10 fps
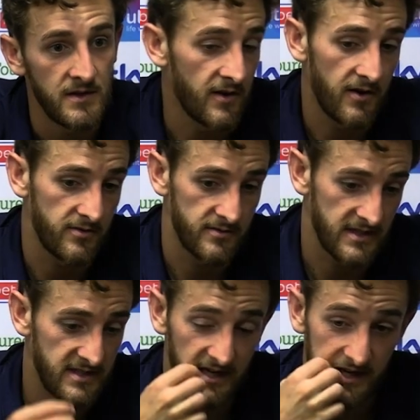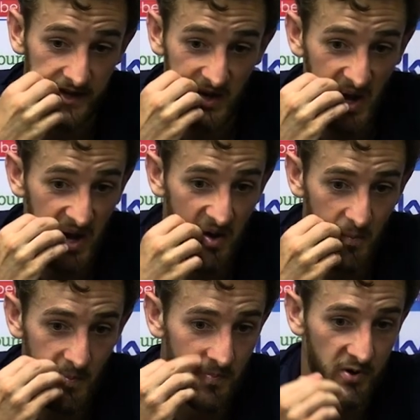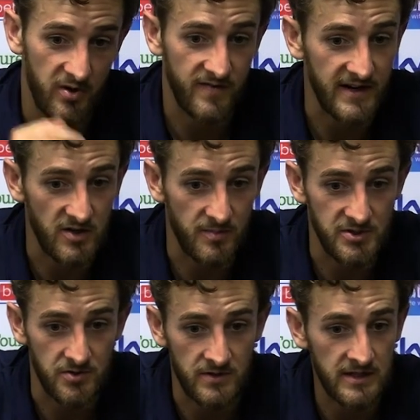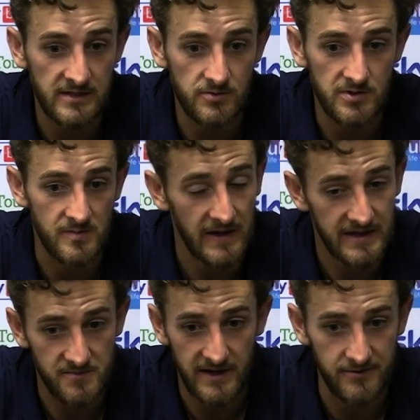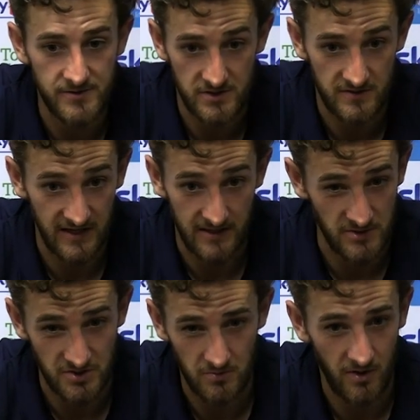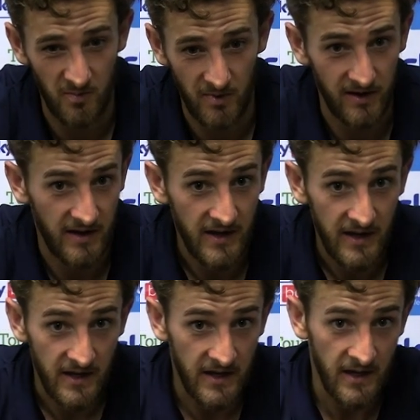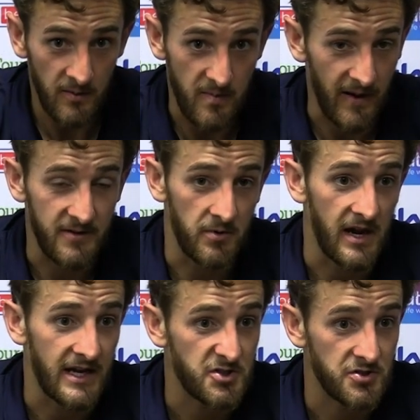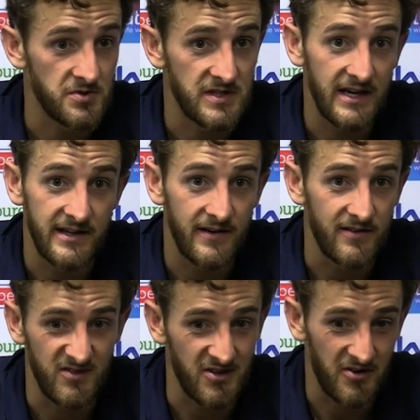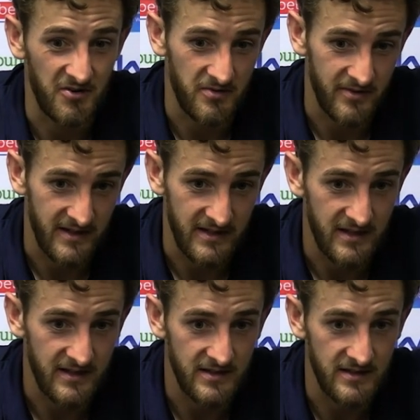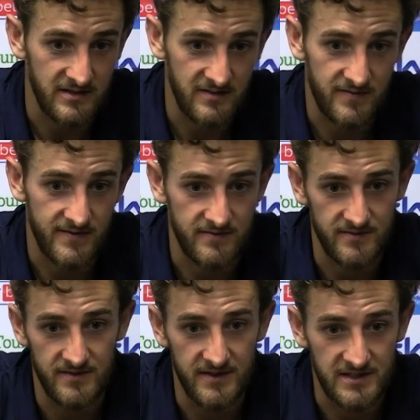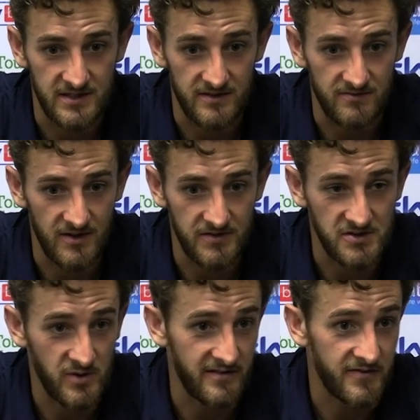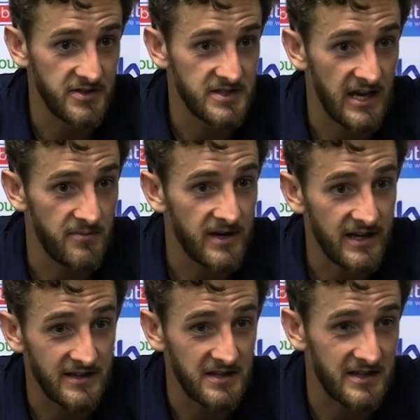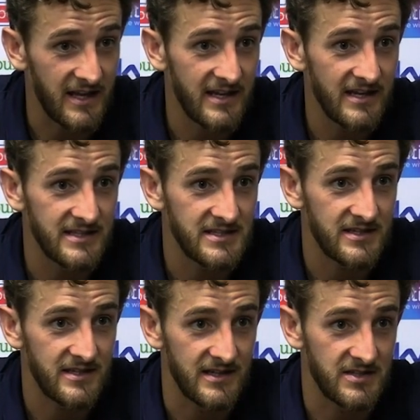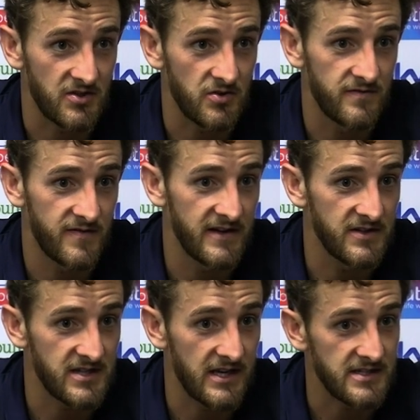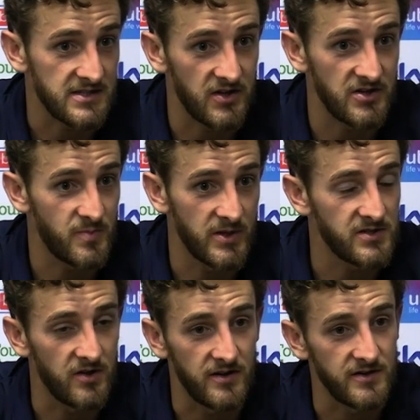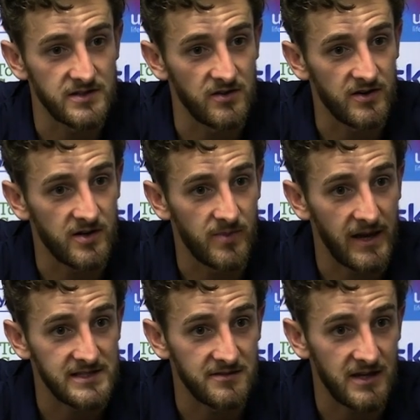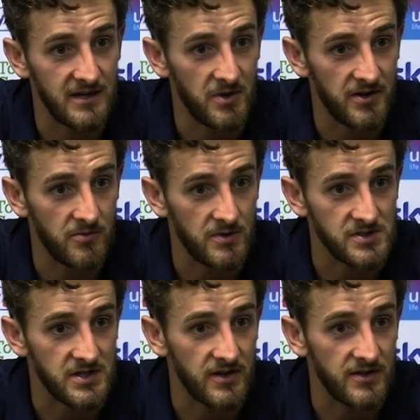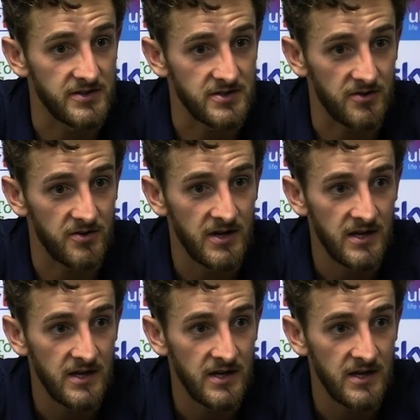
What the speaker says: No, exactly. Perfect opportunity. You can play as many reserve games as you want, but we played one last Tuesday, and you know, it's an under-23s game at the end of the day. It's a good fitness exercise, but it's not a competitive game like it was tonight. So